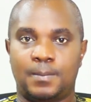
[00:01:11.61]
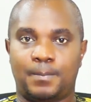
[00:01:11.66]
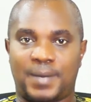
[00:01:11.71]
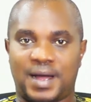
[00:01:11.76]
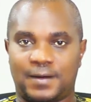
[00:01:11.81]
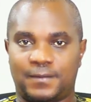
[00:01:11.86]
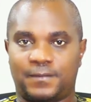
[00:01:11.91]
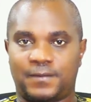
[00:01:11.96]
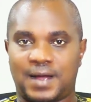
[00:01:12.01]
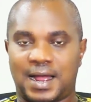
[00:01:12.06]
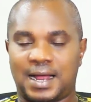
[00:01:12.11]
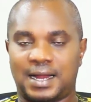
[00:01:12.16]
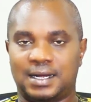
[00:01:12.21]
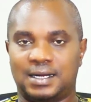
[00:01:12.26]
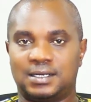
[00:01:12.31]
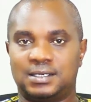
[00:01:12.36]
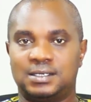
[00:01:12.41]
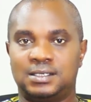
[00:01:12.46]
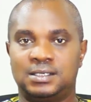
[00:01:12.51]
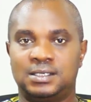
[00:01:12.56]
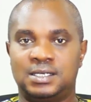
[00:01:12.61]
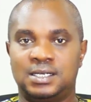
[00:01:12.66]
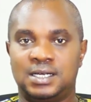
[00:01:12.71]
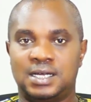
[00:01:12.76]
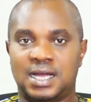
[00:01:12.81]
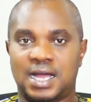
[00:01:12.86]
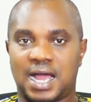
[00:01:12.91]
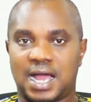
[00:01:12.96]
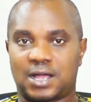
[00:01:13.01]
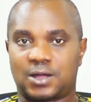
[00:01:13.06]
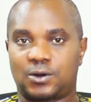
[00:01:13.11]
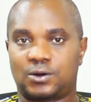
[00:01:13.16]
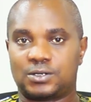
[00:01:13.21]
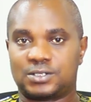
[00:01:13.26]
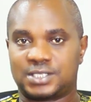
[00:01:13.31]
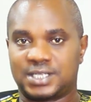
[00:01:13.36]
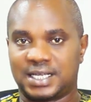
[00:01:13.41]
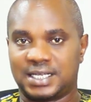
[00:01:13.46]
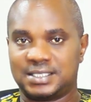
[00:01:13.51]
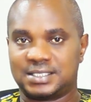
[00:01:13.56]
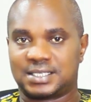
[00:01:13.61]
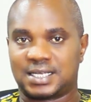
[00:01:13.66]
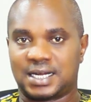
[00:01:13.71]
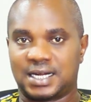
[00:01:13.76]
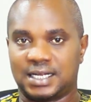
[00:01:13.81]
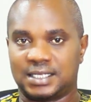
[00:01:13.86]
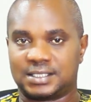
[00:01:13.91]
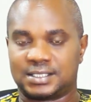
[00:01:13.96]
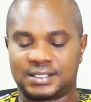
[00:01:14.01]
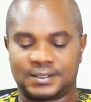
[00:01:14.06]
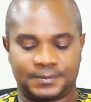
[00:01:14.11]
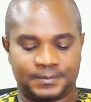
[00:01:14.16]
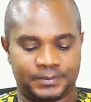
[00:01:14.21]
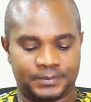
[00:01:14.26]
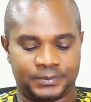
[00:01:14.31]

per file across the internet.